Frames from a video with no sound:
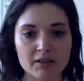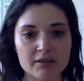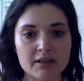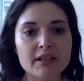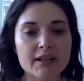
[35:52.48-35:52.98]

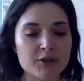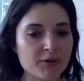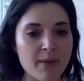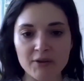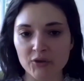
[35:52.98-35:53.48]
teenagers
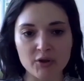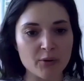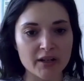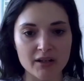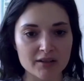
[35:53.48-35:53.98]
in
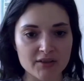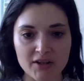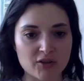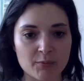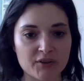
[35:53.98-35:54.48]
Macedonia.
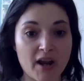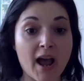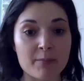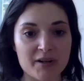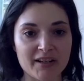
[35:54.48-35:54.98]
That just wasn't
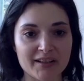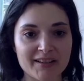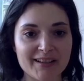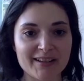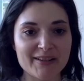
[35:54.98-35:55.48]
happening.
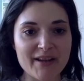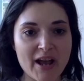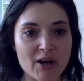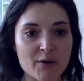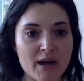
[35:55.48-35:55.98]

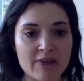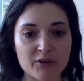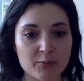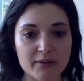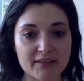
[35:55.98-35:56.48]
Now
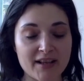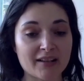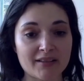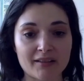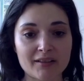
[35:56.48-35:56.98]
everyone has
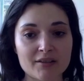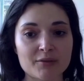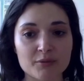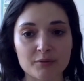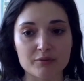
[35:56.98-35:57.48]
access
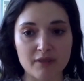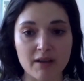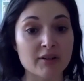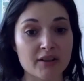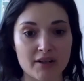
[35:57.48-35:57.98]
to
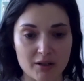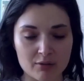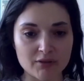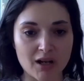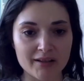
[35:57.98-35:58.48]
everything
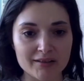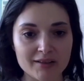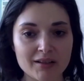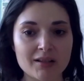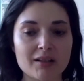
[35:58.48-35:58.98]
online.
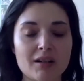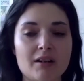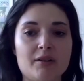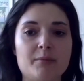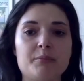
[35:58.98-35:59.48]

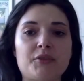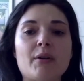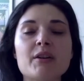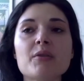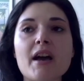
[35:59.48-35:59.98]
So
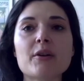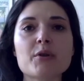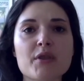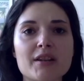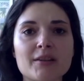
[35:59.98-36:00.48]
I don't
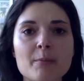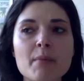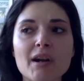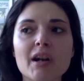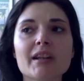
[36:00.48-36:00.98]
know that it's
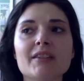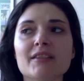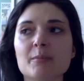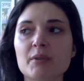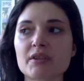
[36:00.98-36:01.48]

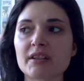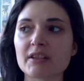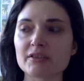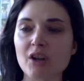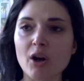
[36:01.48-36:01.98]
Americans in
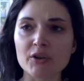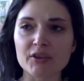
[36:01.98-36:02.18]
particular are